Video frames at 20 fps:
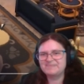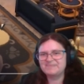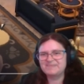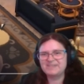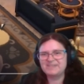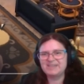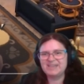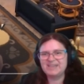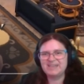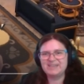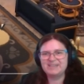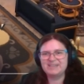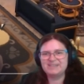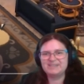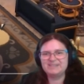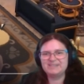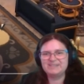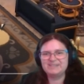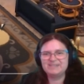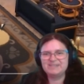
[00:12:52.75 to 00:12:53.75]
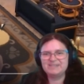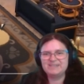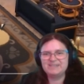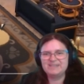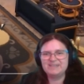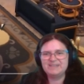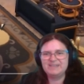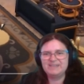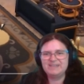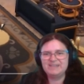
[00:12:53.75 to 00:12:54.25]
okay.
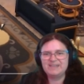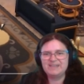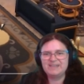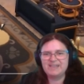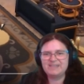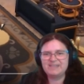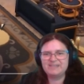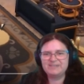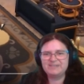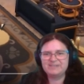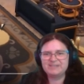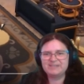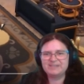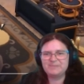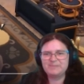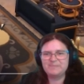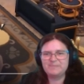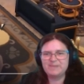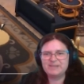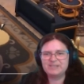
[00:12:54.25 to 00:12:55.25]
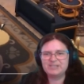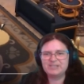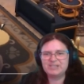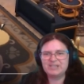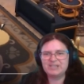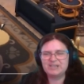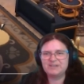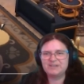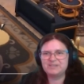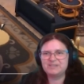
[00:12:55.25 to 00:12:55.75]
And then there's a little bench
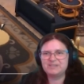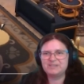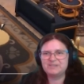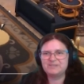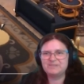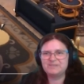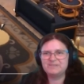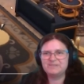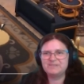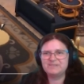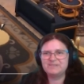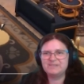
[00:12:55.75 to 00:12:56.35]
here too.